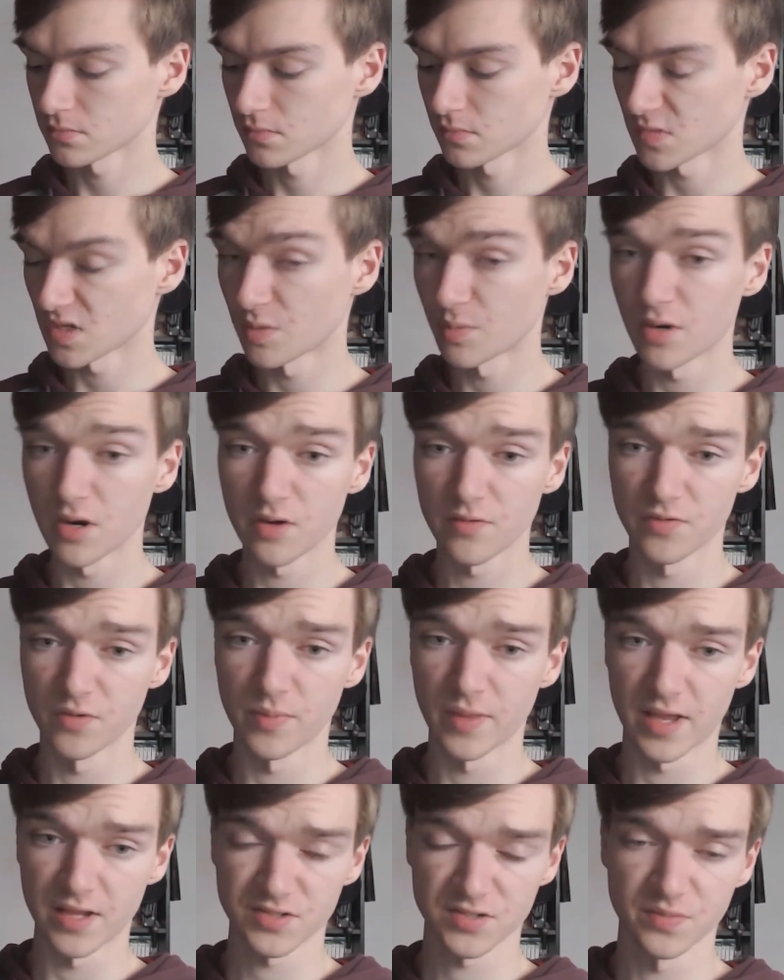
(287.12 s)
Apart from
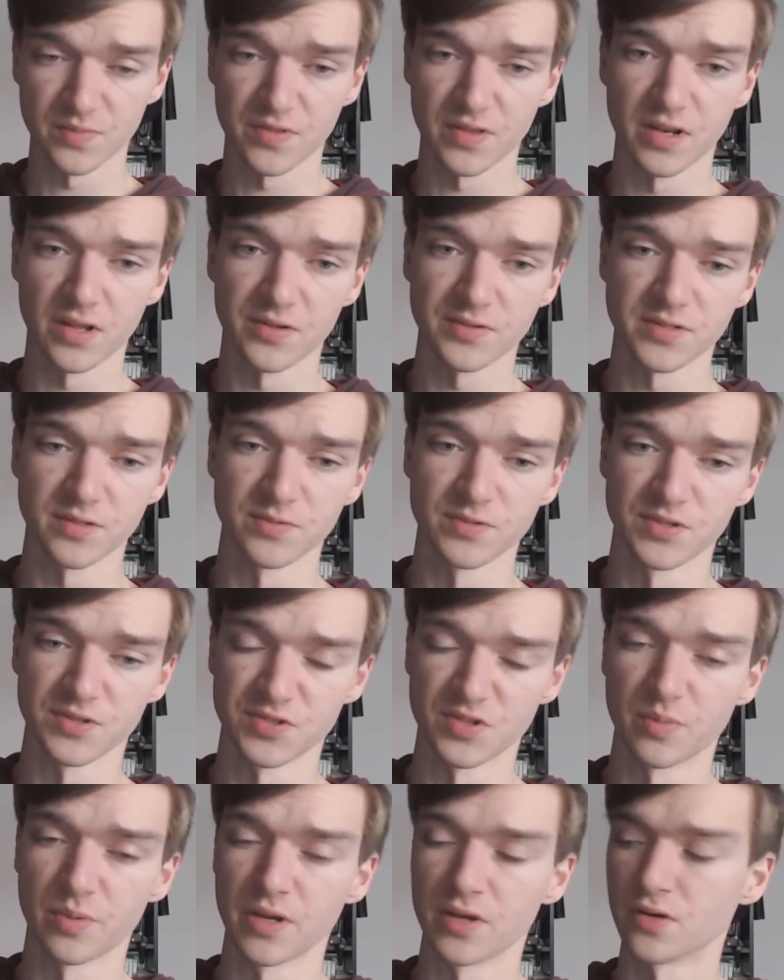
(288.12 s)
that, something else that was
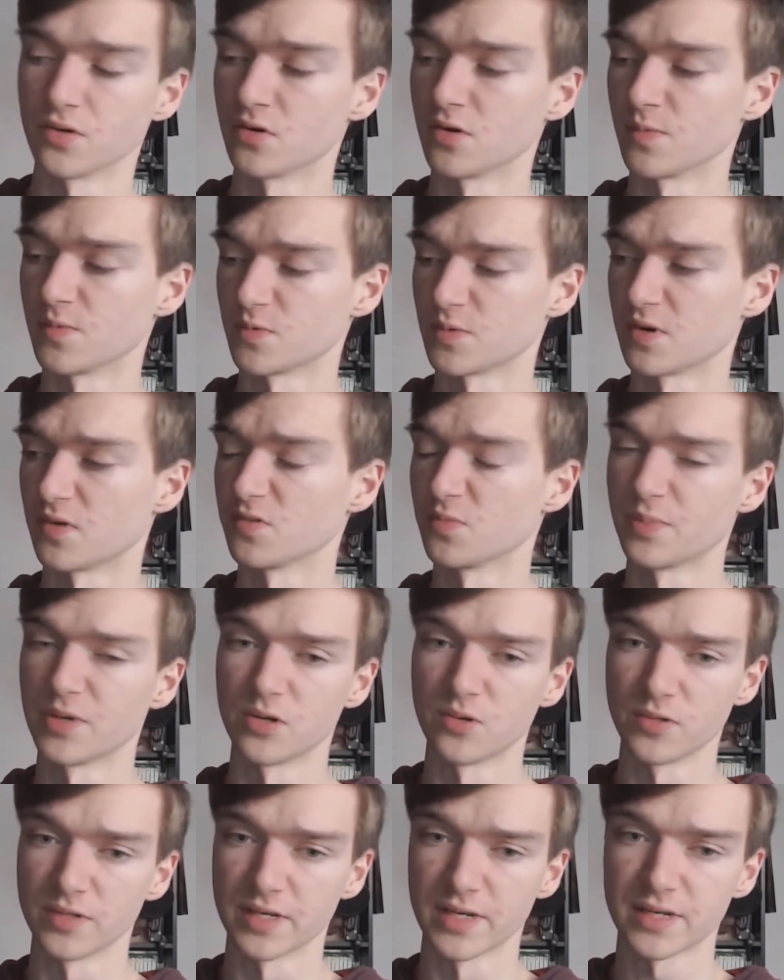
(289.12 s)
just a bit annoying was when I was
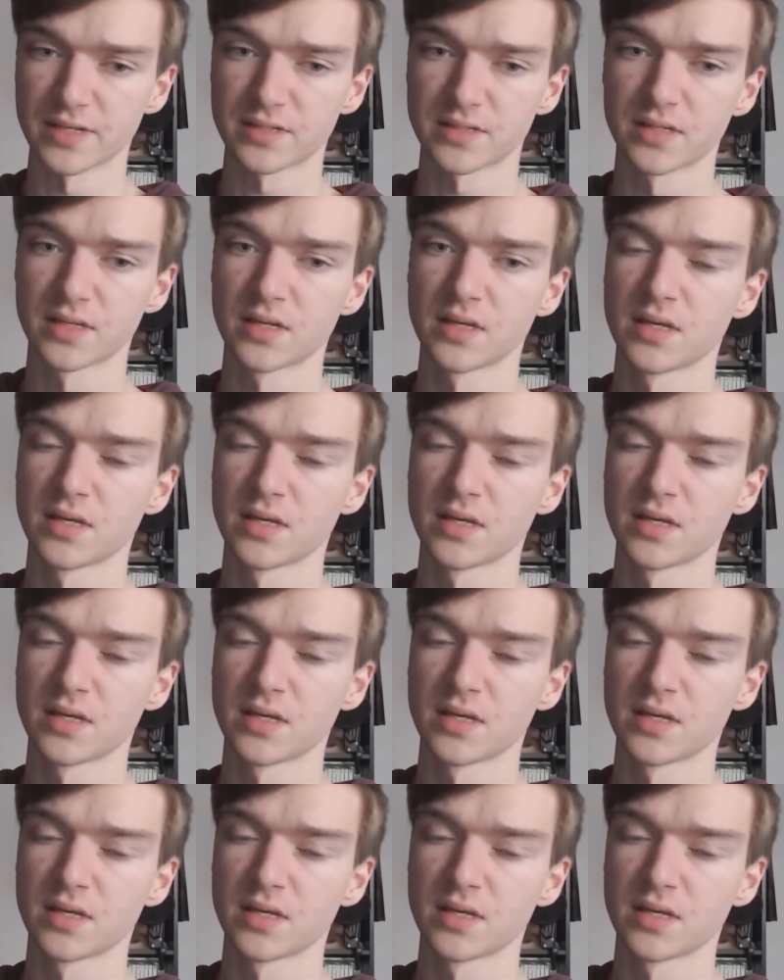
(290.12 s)
building it.